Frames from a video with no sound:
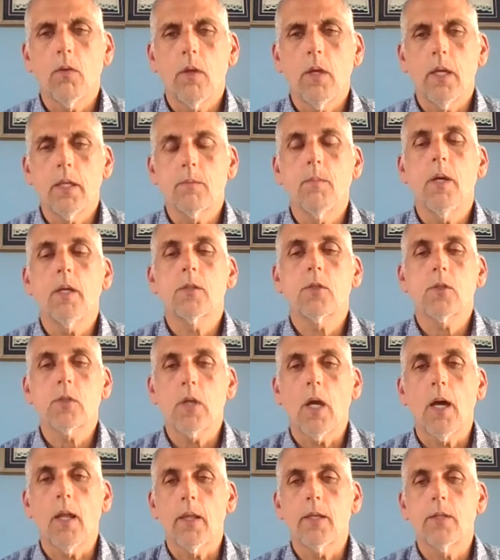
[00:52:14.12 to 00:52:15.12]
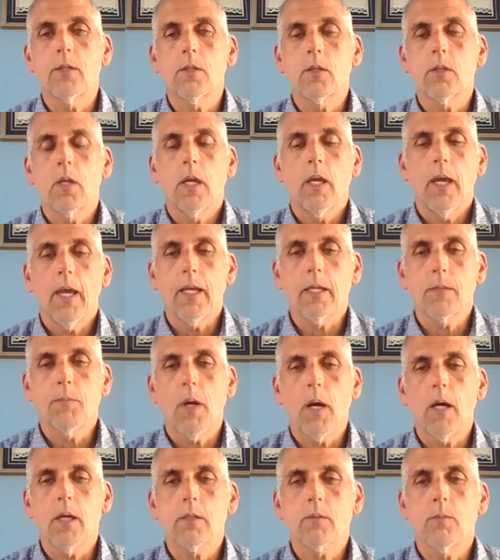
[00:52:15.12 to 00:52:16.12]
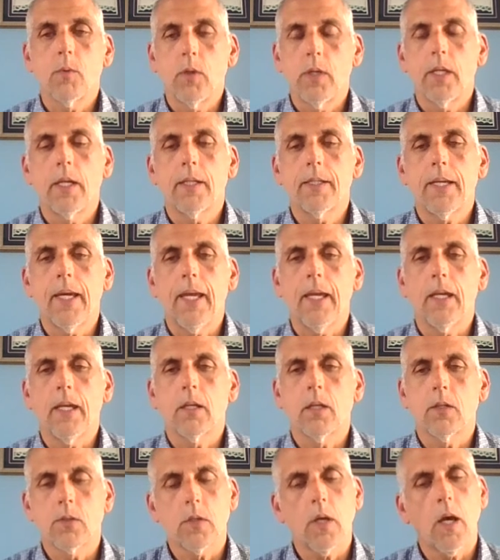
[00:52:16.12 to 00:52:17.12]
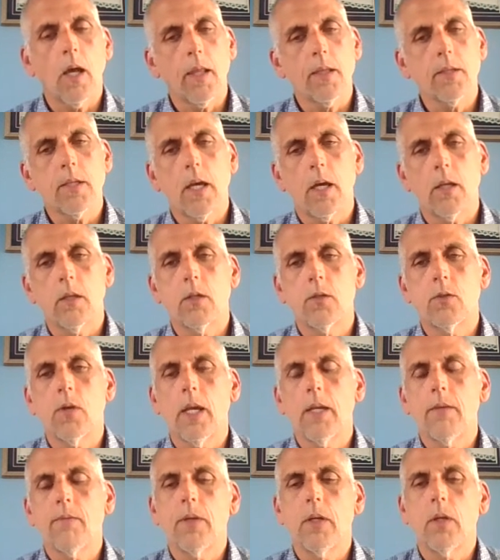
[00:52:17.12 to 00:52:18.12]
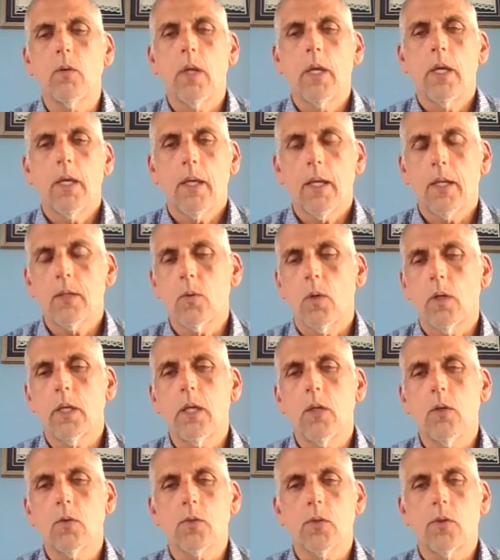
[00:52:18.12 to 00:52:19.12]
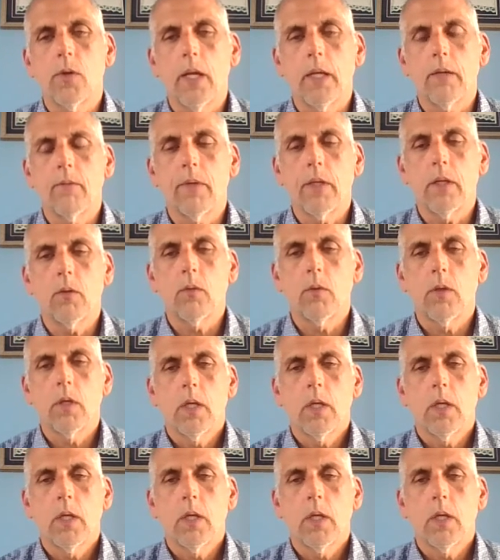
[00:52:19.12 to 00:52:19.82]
as much solids as possible in the tank, because solids out in the drain field, that's what kills the drain field.